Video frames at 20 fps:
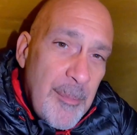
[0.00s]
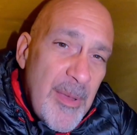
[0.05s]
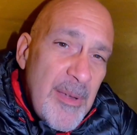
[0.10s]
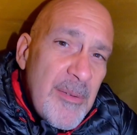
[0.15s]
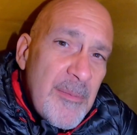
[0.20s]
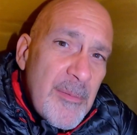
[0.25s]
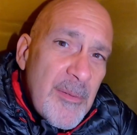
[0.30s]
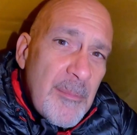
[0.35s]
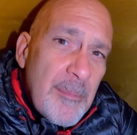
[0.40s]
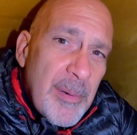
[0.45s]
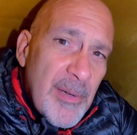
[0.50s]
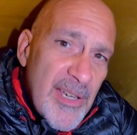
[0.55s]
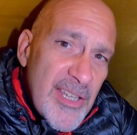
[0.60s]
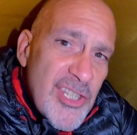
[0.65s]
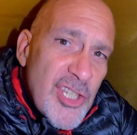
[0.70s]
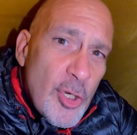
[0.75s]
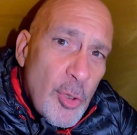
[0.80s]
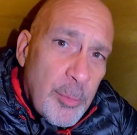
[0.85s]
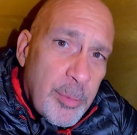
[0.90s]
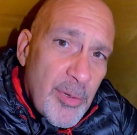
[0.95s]
have been
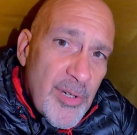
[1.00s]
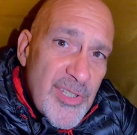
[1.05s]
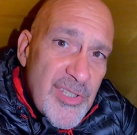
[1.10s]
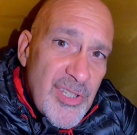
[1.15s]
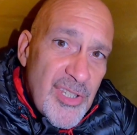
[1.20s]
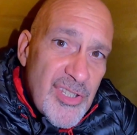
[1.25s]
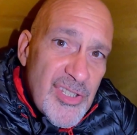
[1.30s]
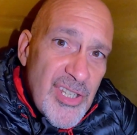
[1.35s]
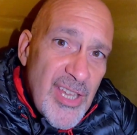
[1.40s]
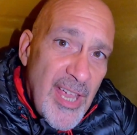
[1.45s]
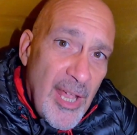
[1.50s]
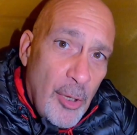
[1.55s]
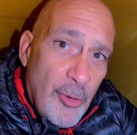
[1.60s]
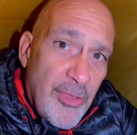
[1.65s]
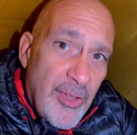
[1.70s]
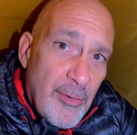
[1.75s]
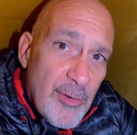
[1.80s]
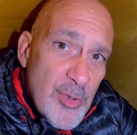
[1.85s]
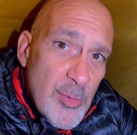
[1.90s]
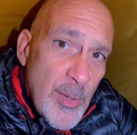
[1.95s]
political prisoners
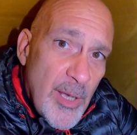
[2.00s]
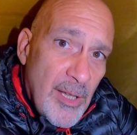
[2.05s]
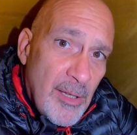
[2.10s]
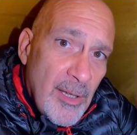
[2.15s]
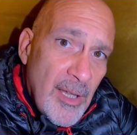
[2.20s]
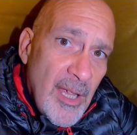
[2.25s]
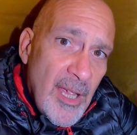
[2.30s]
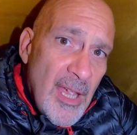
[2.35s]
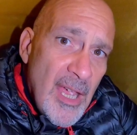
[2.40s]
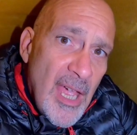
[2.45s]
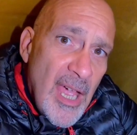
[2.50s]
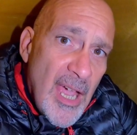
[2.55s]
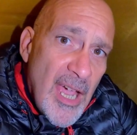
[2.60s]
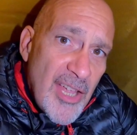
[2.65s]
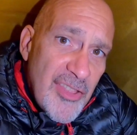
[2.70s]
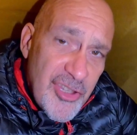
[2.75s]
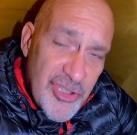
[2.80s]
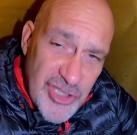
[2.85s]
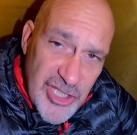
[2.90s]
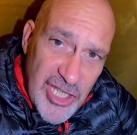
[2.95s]
held there as well.
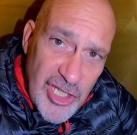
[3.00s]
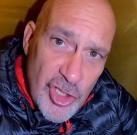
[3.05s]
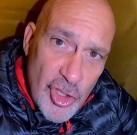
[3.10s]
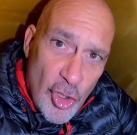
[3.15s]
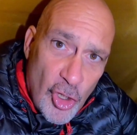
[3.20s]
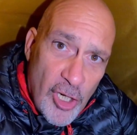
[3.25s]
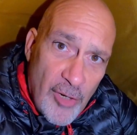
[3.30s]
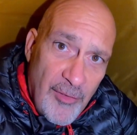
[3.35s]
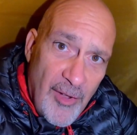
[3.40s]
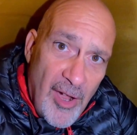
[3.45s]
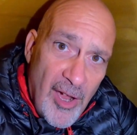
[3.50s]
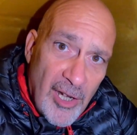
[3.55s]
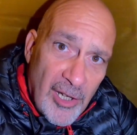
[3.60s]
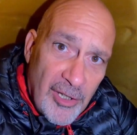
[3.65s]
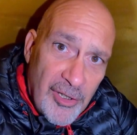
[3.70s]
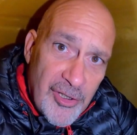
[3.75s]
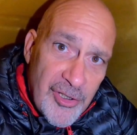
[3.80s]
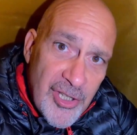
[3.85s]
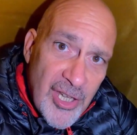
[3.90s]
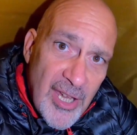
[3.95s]
The Taoiseach of
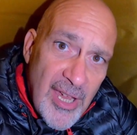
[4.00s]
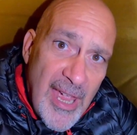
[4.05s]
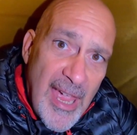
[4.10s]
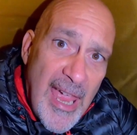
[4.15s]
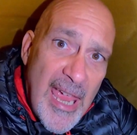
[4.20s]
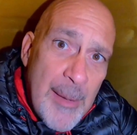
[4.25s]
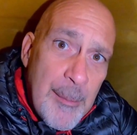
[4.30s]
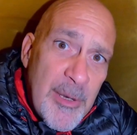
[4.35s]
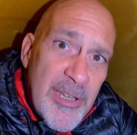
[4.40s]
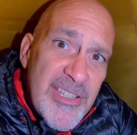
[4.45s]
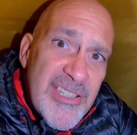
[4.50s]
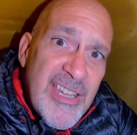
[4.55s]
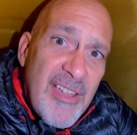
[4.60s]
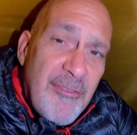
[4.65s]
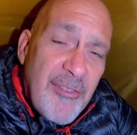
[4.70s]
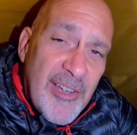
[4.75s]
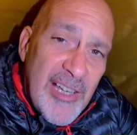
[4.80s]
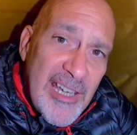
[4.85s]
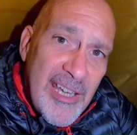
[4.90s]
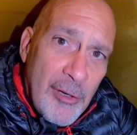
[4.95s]
Ireland, Eamon
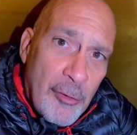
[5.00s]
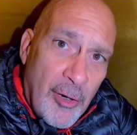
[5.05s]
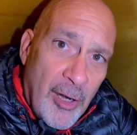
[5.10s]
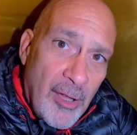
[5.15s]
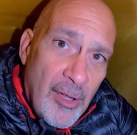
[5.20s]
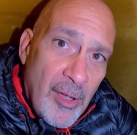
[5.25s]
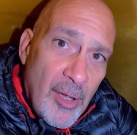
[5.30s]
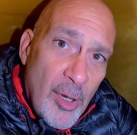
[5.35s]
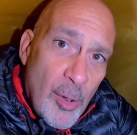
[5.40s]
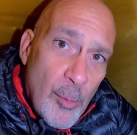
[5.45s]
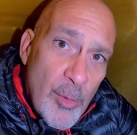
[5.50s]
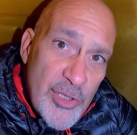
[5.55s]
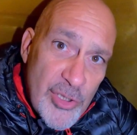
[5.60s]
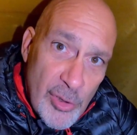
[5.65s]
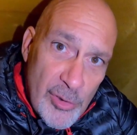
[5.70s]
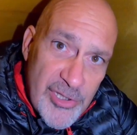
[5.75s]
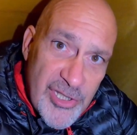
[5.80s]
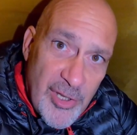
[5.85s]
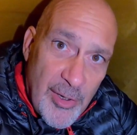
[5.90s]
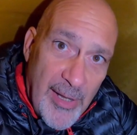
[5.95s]
de Valera,
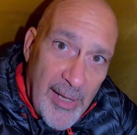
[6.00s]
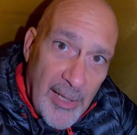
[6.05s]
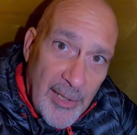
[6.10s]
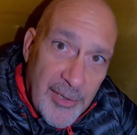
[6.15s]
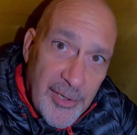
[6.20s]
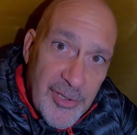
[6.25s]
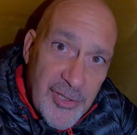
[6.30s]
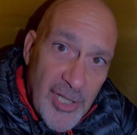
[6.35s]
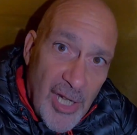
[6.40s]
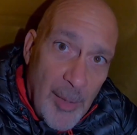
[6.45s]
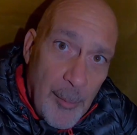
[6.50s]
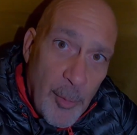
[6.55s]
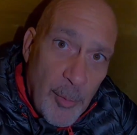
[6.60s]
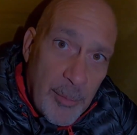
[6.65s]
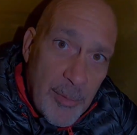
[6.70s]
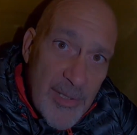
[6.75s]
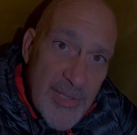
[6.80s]
was also held at Dartmoor